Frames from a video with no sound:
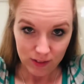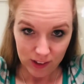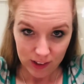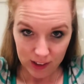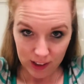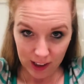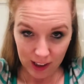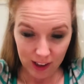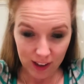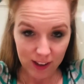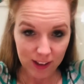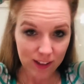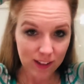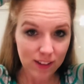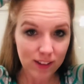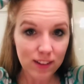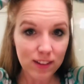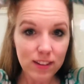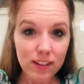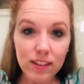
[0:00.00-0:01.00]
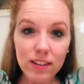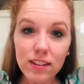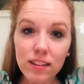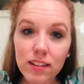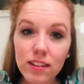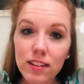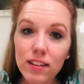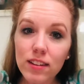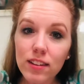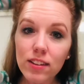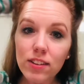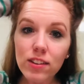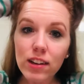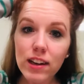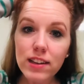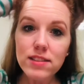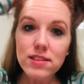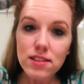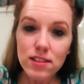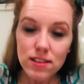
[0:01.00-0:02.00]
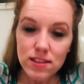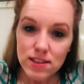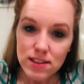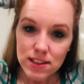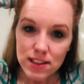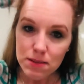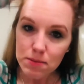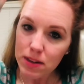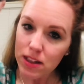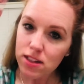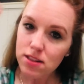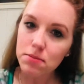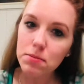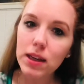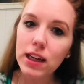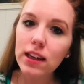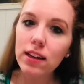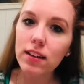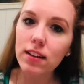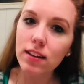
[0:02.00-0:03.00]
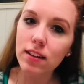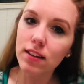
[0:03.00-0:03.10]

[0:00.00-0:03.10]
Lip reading: feel like you guys couldn't see much of me